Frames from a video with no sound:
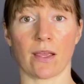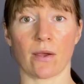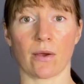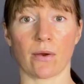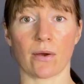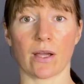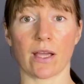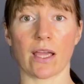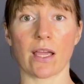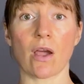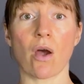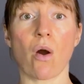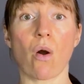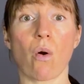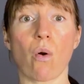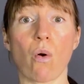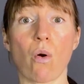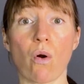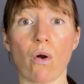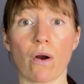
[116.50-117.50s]
Okay?
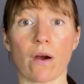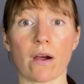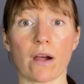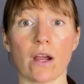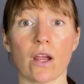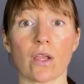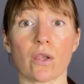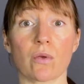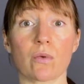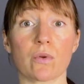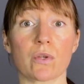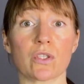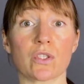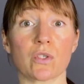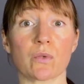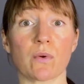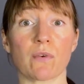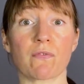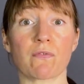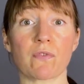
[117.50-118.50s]
Or you can
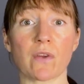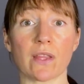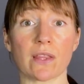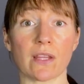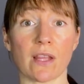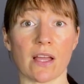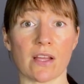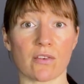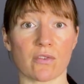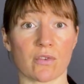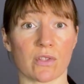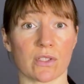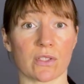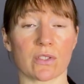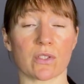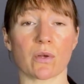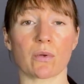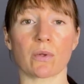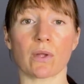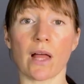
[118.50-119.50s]
do a frontline drill,
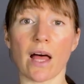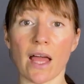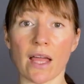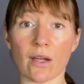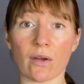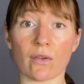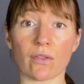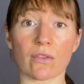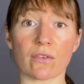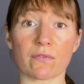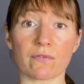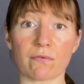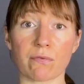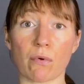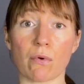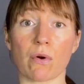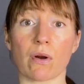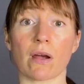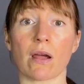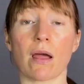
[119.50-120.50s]
so lying on the
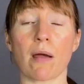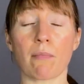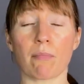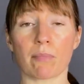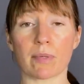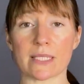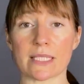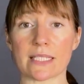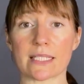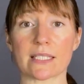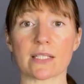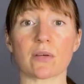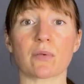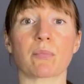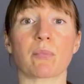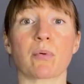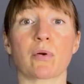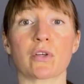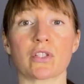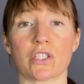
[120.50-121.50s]
floor but still
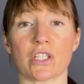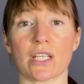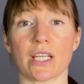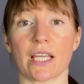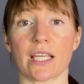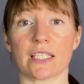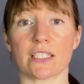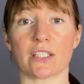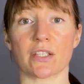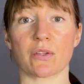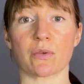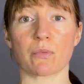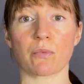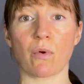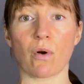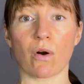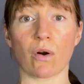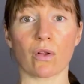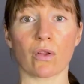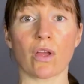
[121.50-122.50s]
pushing into the
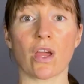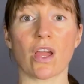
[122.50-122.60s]
wall.